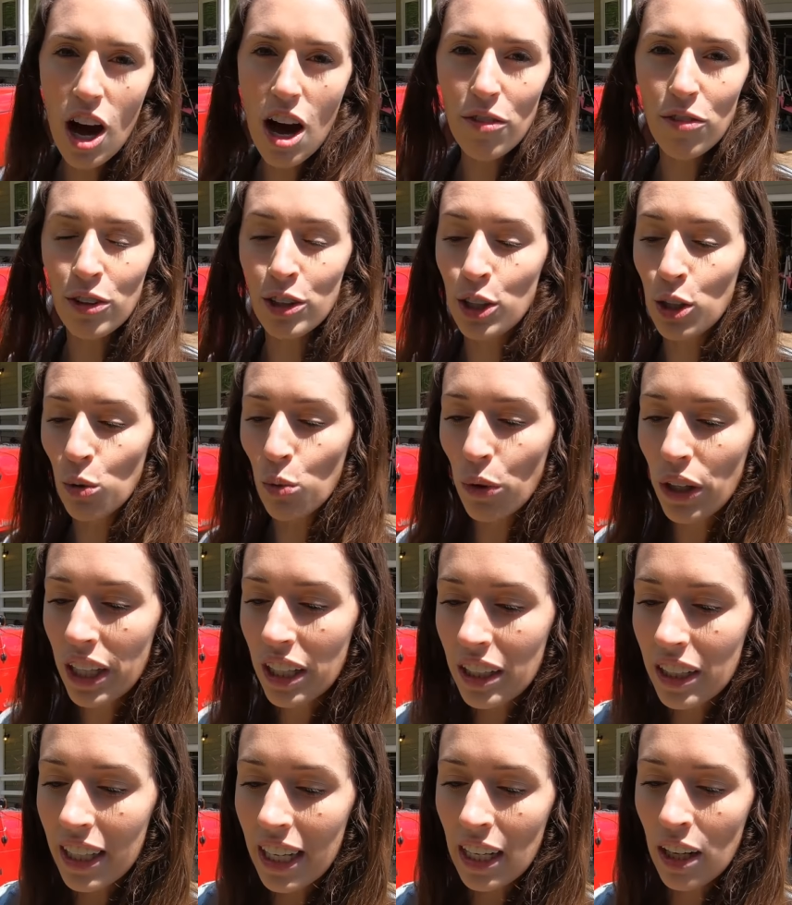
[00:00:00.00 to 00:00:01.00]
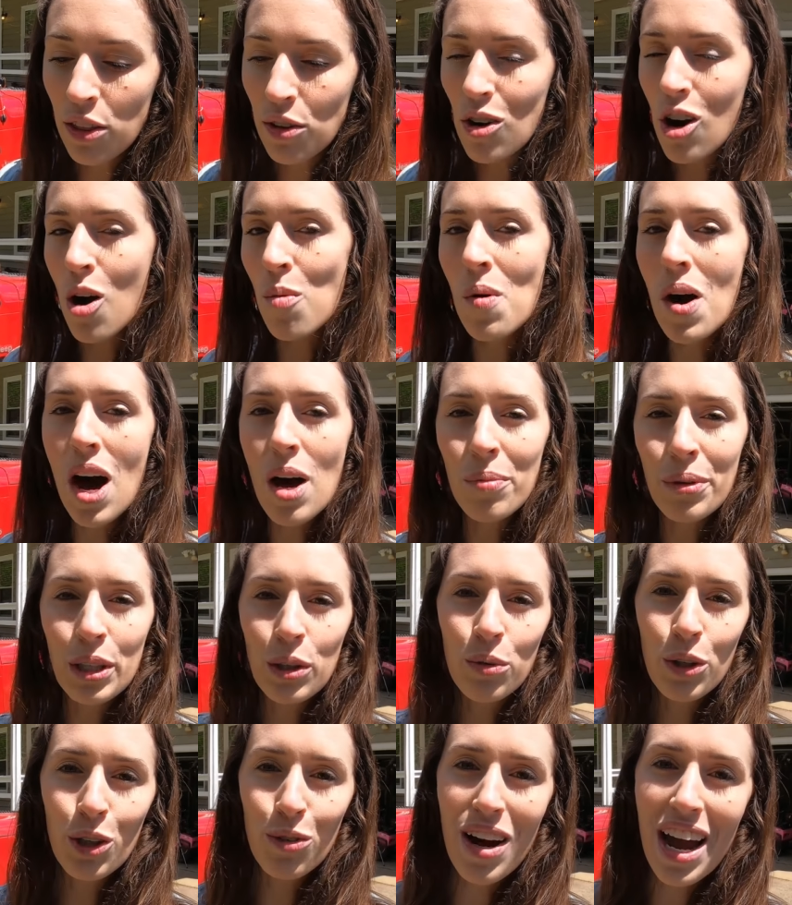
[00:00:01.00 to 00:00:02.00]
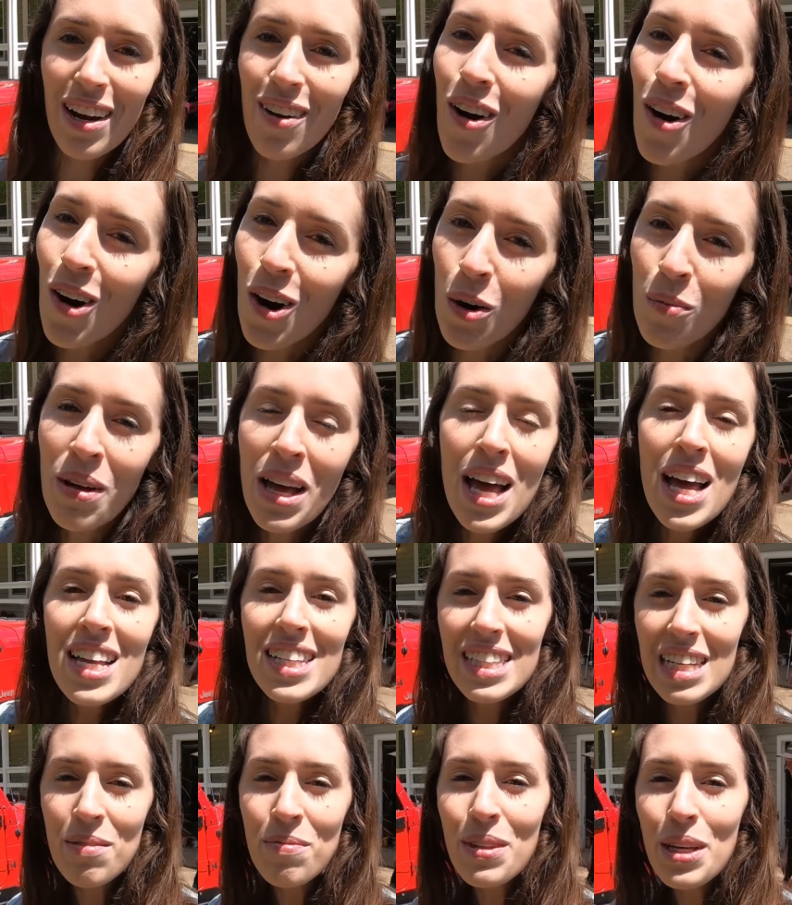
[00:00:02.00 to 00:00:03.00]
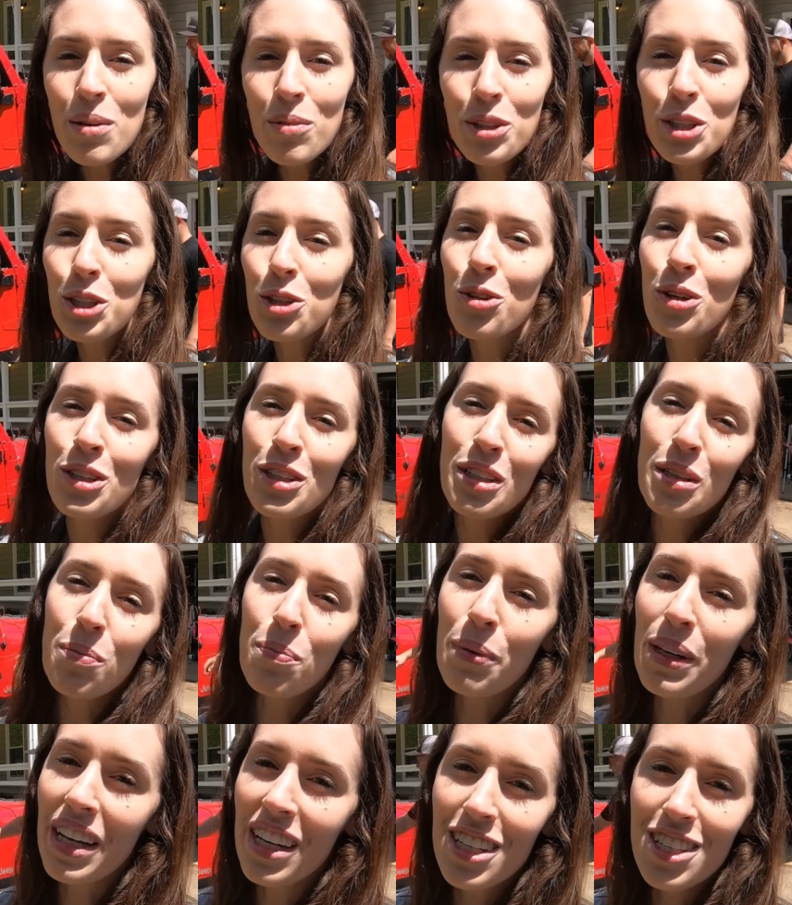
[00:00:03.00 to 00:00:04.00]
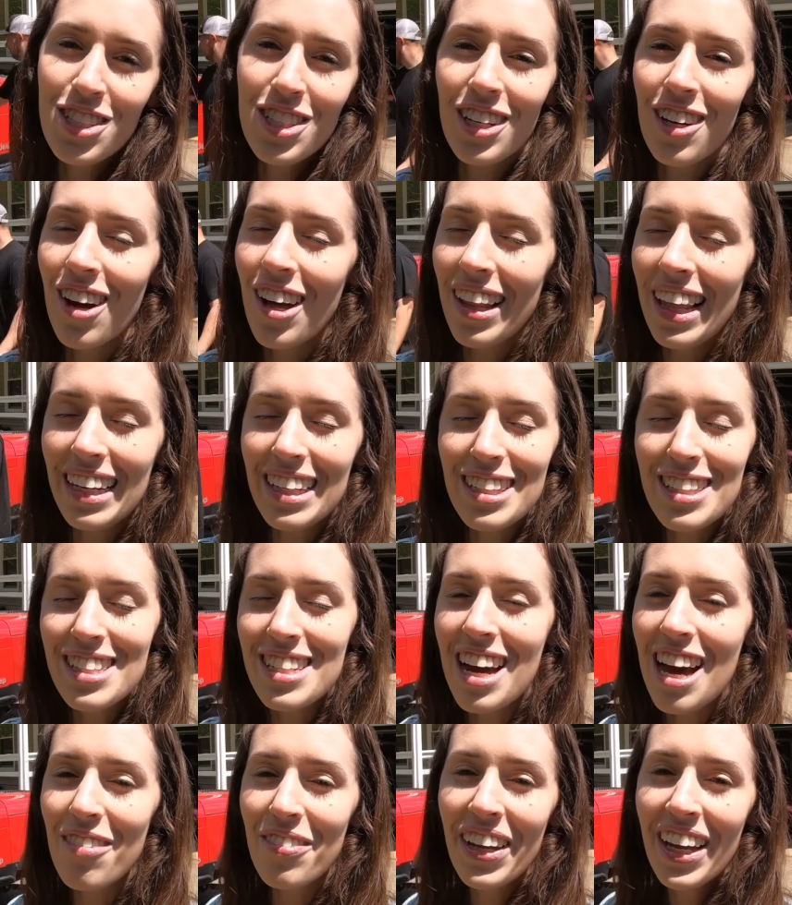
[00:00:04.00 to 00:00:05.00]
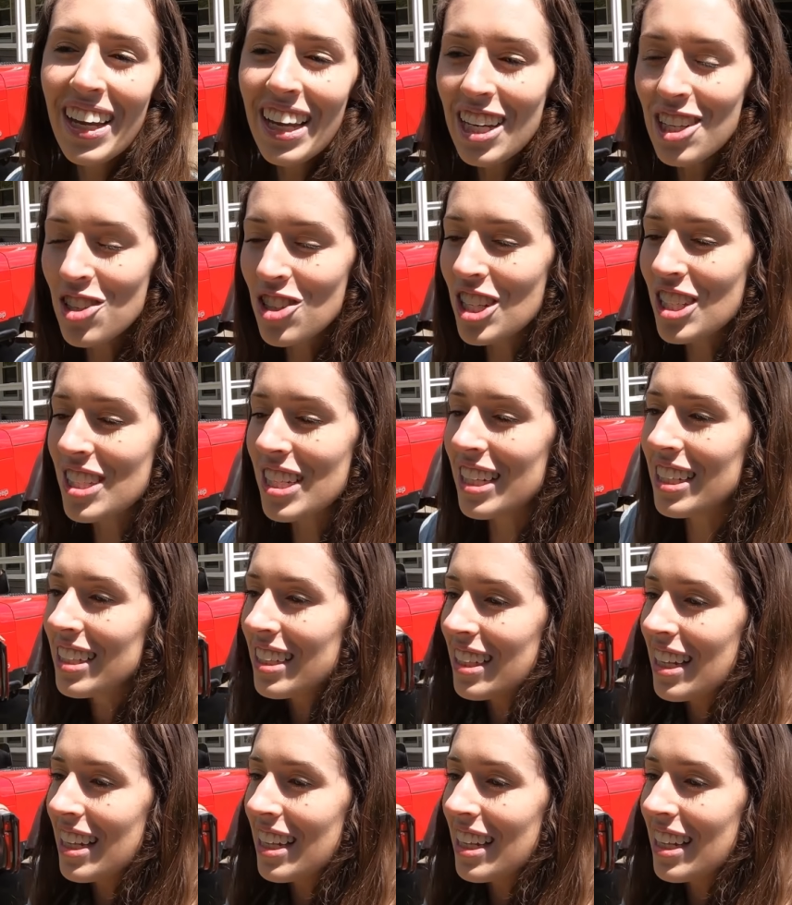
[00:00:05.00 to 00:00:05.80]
off when you're wheeling, throw them on when you wanna ride home. Same thing when you're going to the beach and all that good stuff. It's just, it,